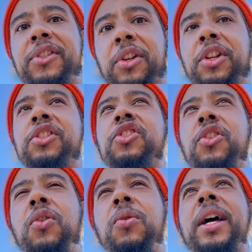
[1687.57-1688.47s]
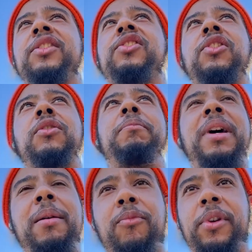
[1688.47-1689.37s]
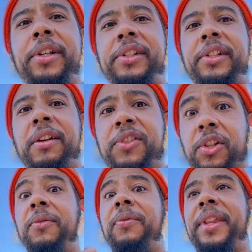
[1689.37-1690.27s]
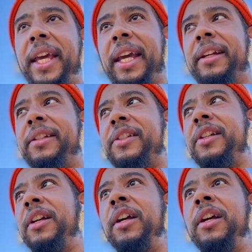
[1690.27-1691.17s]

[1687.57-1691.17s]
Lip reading: So your soul has certain memories of certain things,